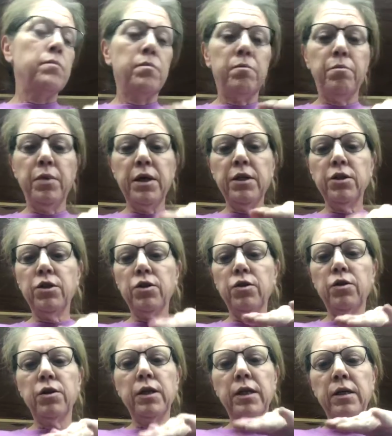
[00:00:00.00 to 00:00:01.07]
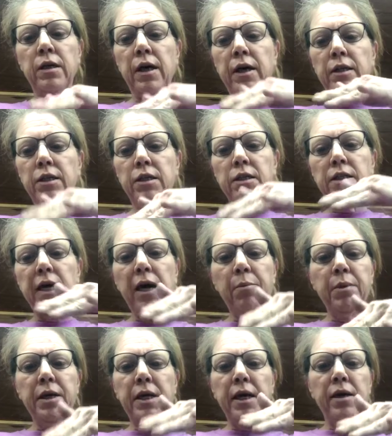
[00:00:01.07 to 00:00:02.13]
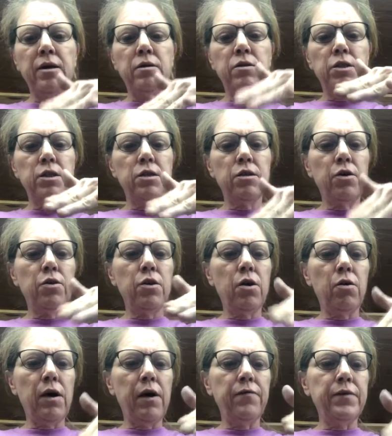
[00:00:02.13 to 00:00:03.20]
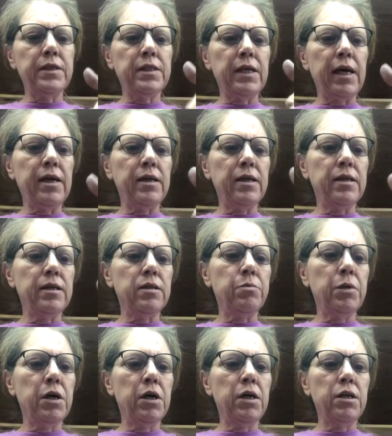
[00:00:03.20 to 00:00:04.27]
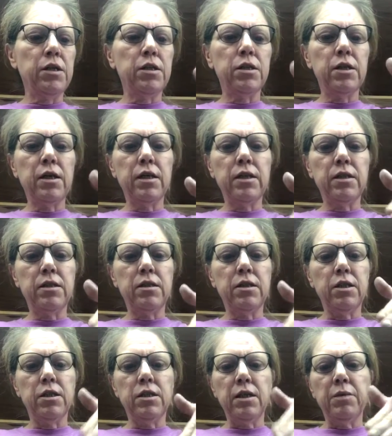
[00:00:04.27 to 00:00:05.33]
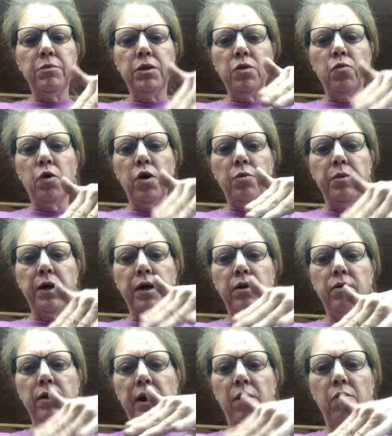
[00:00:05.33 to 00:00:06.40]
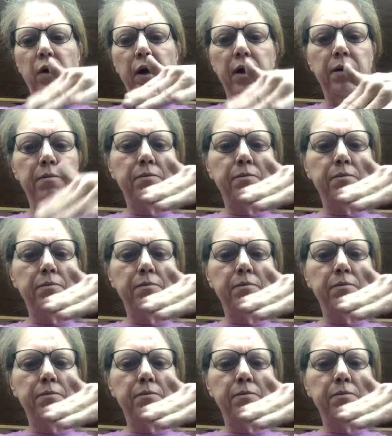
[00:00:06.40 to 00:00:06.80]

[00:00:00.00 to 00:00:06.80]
be sure and just tap it down, just so you don't have to sand it as much. It just seems to work better that way.